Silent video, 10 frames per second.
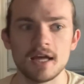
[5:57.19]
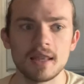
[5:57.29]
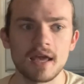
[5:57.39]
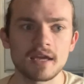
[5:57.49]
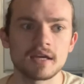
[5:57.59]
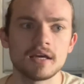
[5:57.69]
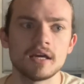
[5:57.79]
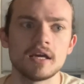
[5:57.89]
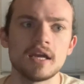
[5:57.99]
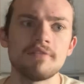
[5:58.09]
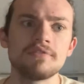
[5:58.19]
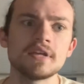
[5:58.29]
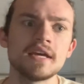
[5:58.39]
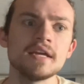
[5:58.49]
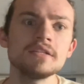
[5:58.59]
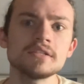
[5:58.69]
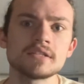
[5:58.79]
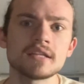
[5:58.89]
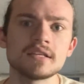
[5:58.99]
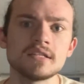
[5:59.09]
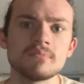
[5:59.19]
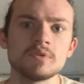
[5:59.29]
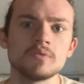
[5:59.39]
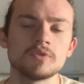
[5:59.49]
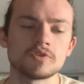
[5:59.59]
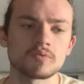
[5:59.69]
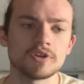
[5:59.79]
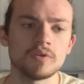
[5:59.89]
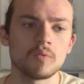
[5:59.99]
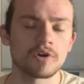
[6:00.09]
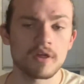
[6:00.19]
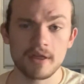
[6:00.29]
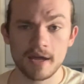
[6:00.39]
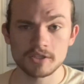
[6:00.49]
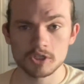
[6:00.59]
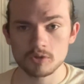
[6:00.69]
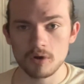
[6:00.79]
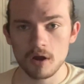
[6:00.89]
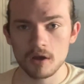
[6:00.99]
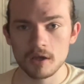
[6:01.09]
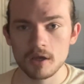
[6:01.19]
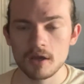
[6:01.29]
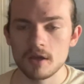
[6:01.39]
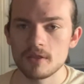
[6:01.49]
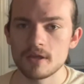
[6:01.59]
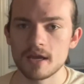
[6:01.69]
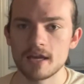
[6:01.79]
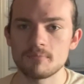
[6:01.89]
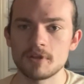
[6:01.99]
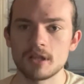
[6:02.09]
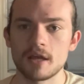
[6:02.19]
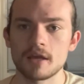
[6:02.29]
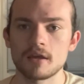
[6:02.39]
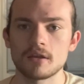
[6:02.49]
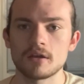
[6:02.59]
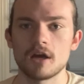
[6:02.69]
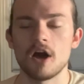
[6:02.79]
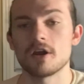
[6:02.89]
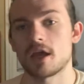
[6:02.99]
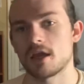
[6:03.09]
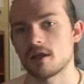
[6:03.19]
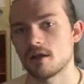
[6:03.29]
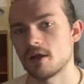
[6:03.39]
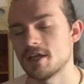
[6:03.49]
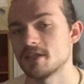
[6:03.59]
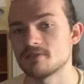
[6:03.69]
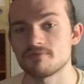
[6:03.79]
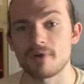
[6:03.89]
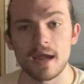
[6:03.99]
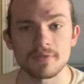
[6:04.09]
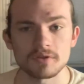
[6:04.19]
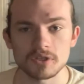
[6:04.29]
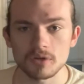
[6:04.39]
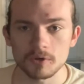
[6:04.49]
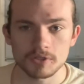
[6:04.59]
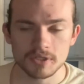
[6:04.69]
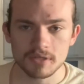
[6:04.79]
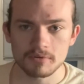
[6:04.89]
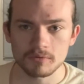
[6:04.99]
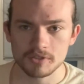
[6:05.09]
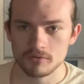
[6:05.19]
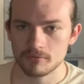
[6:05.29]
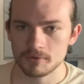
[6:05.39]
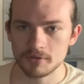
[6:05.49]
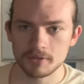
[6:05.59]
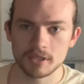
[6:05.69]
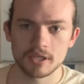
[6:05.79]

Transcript: Like, if the hints that the demon was real weren't that strong, then I'd have been like, okay, it's fine, the demon wasn't revealed.